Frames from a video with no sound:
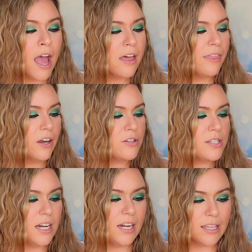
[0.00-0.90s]
they're
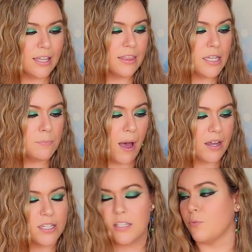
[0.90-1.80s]
stating that this
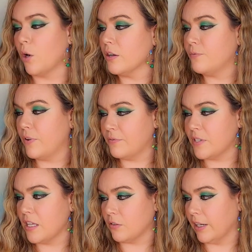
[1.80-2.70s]
box is worth
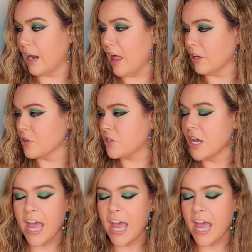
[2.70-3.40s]
$53.